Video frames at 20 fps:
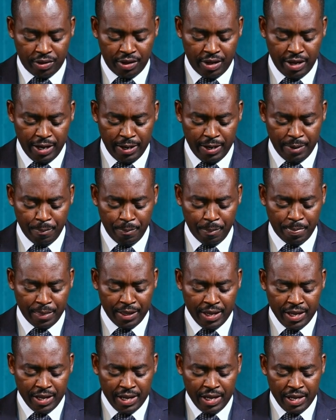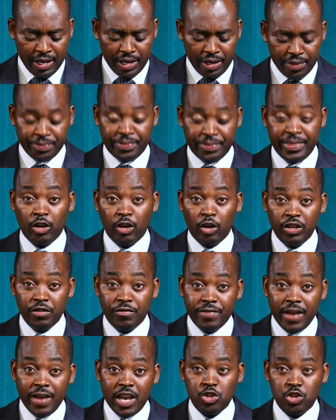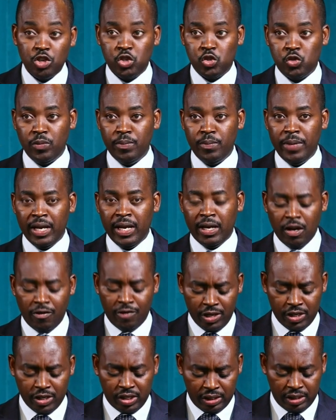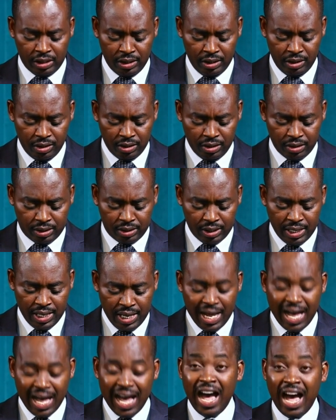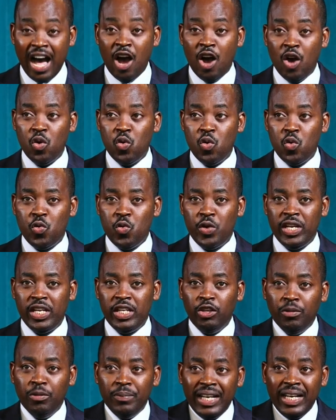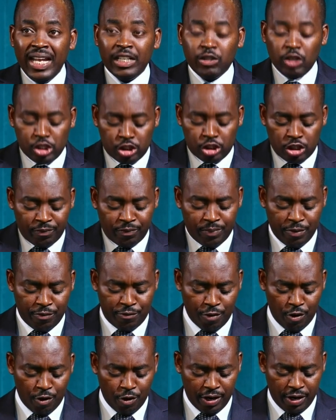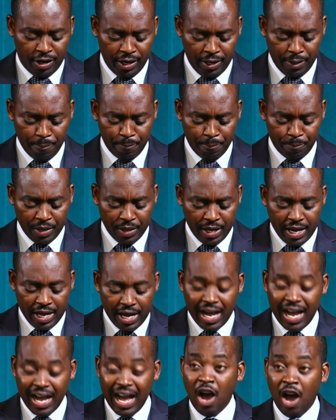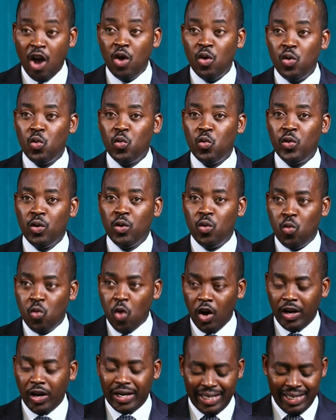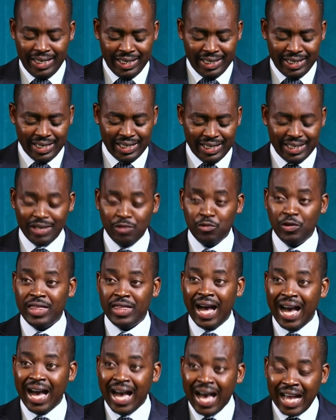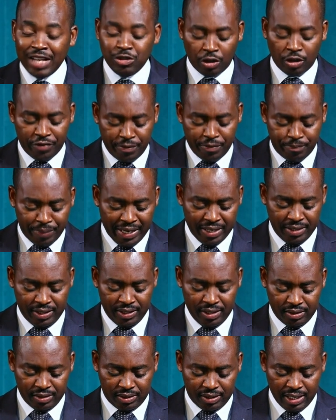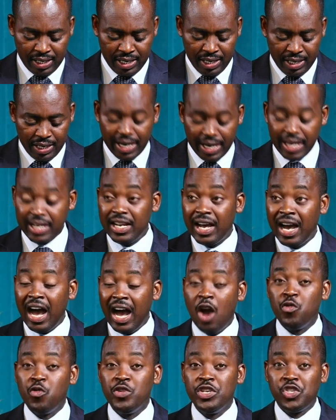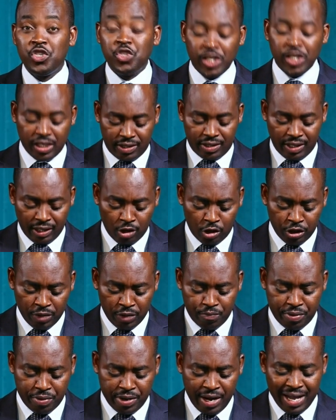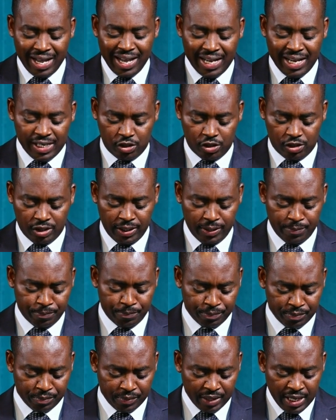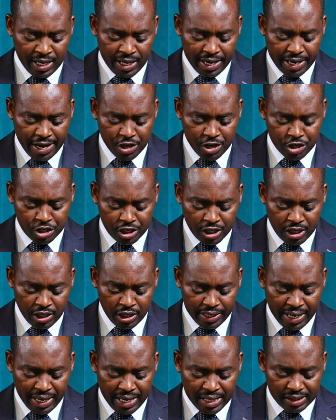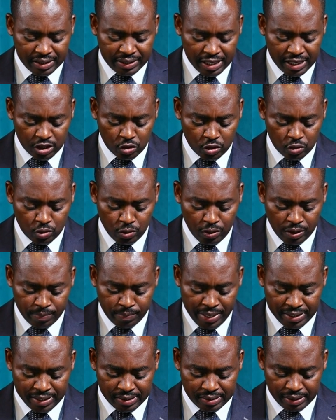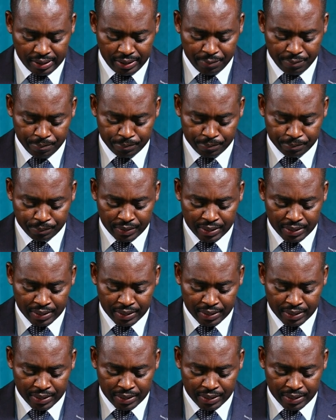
with him, the confessions we make of our sins, how we humiliate ourselves before him, how we walk with a heart of repentance, and how we seek the Lord in prayer honestly. And she ends this quote by saying,